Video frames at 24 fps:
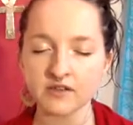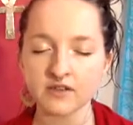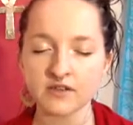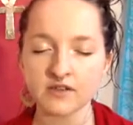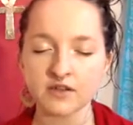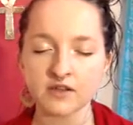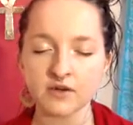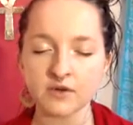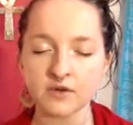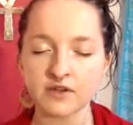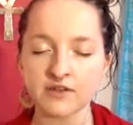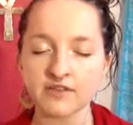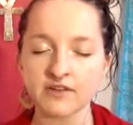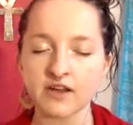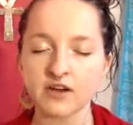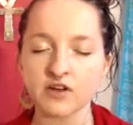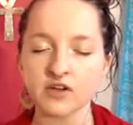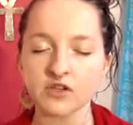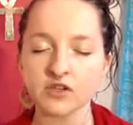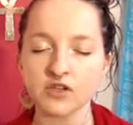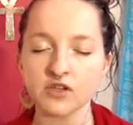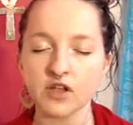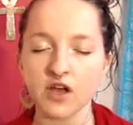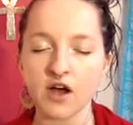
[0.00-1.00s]
We've had a
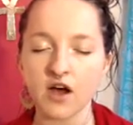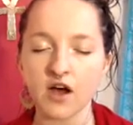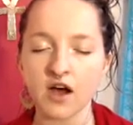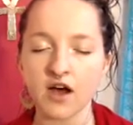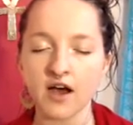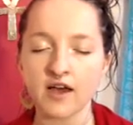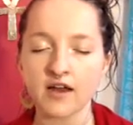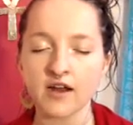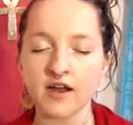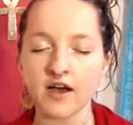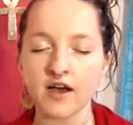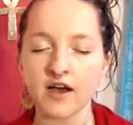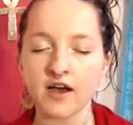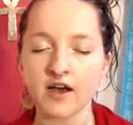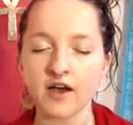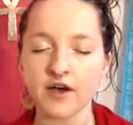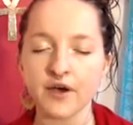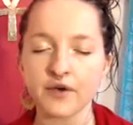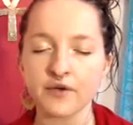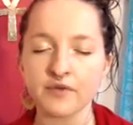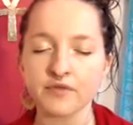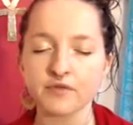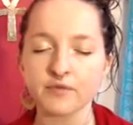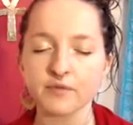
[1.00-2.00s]
lot
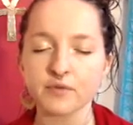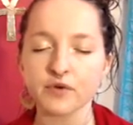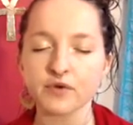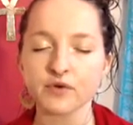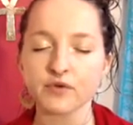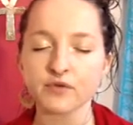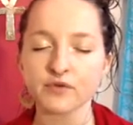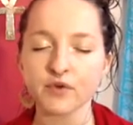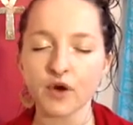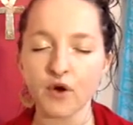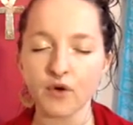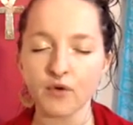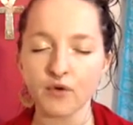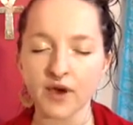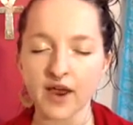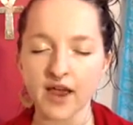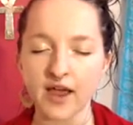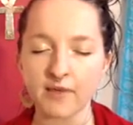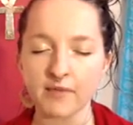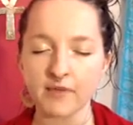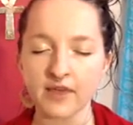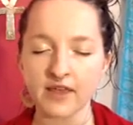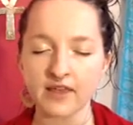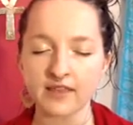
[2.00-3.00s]
of
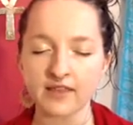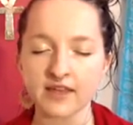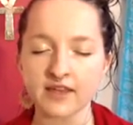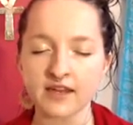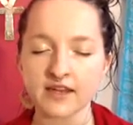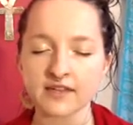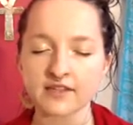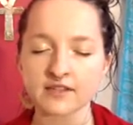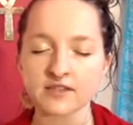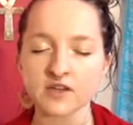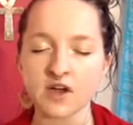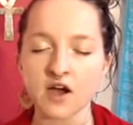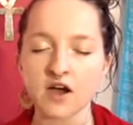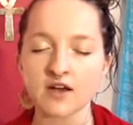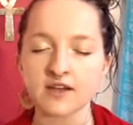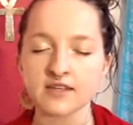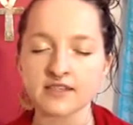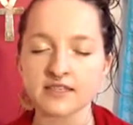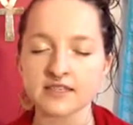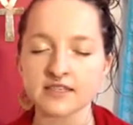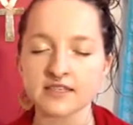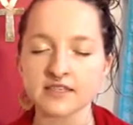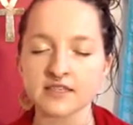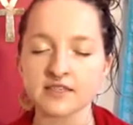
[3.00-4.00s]
programming that has
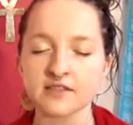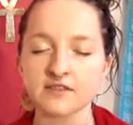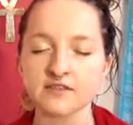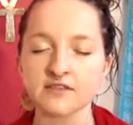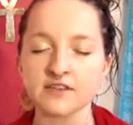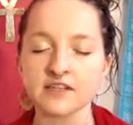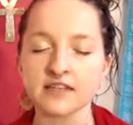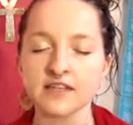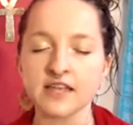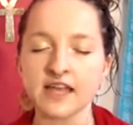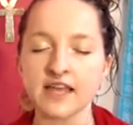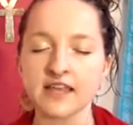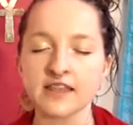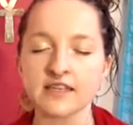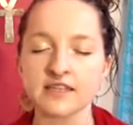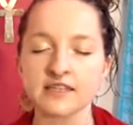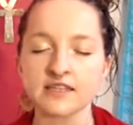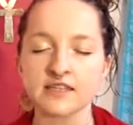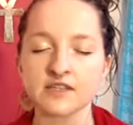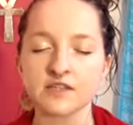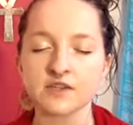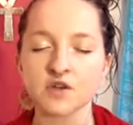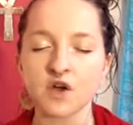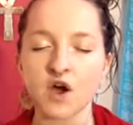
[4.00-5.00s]
caused us to feel like this
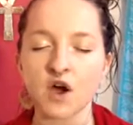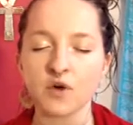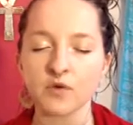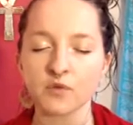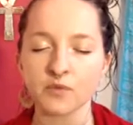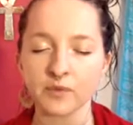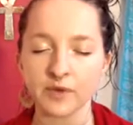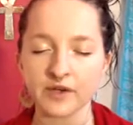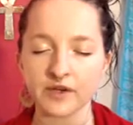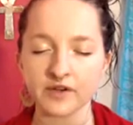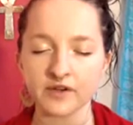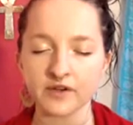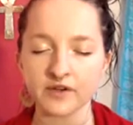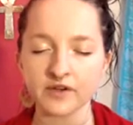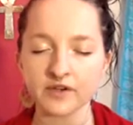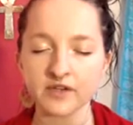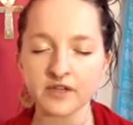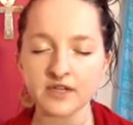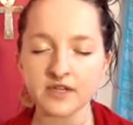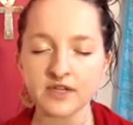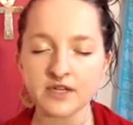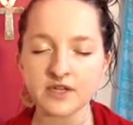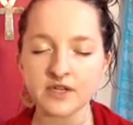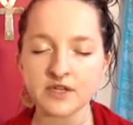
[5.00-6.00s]
is not real.
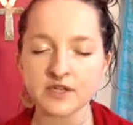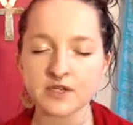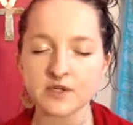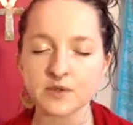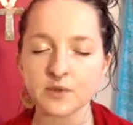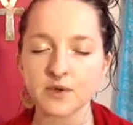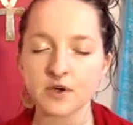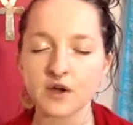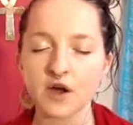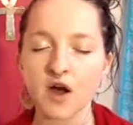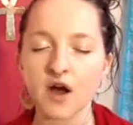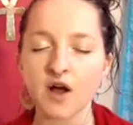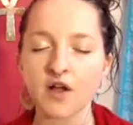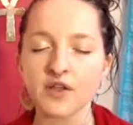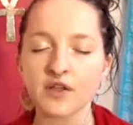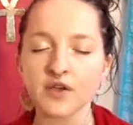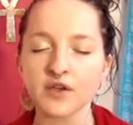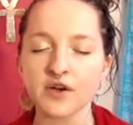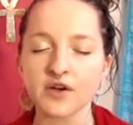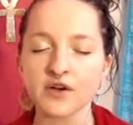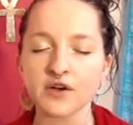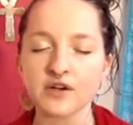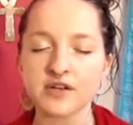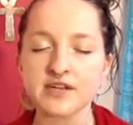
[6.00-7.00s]
So we're calling
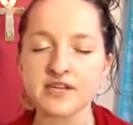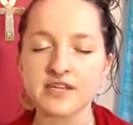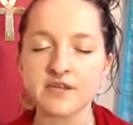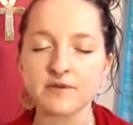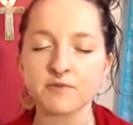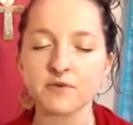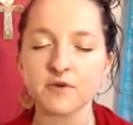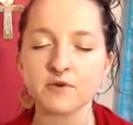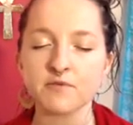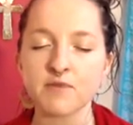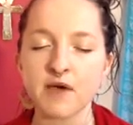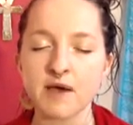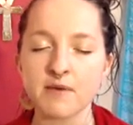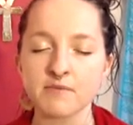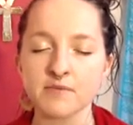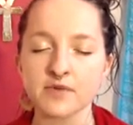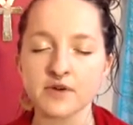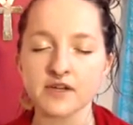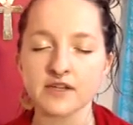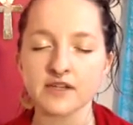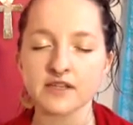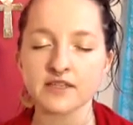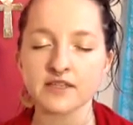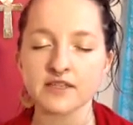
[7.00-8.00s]
on our deep
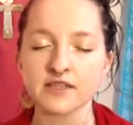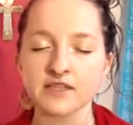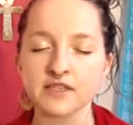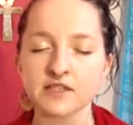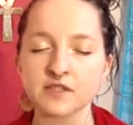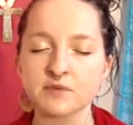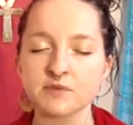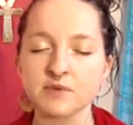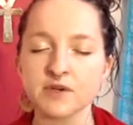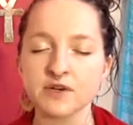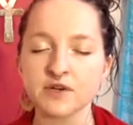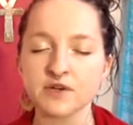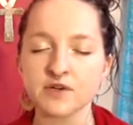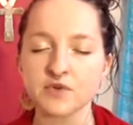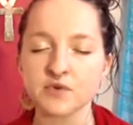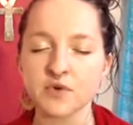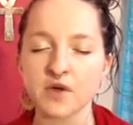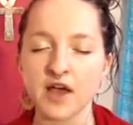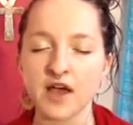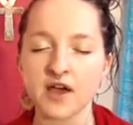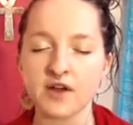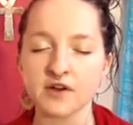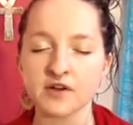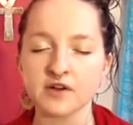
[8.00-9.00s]
remembrance that spiritual
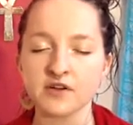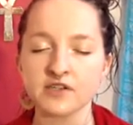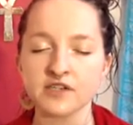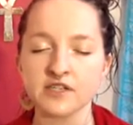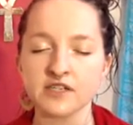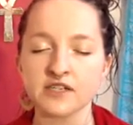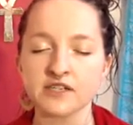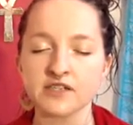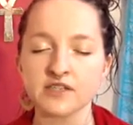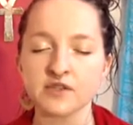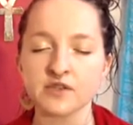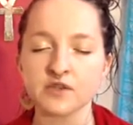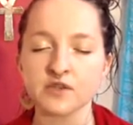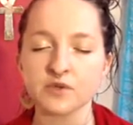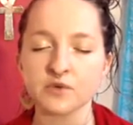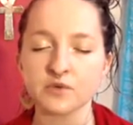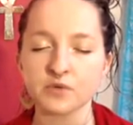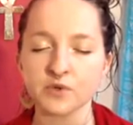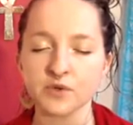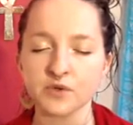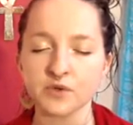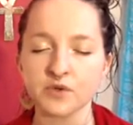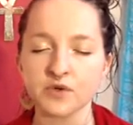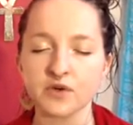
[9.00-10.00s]
energy is at the
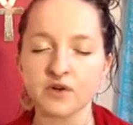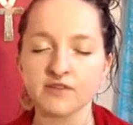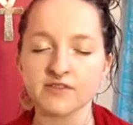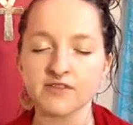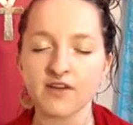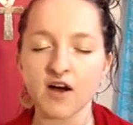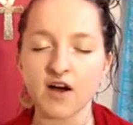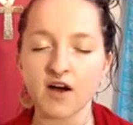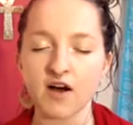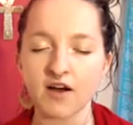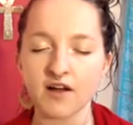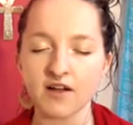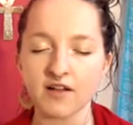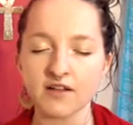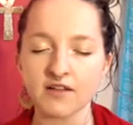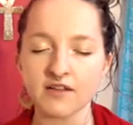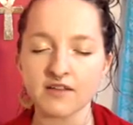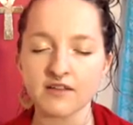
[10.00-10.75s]
root of all,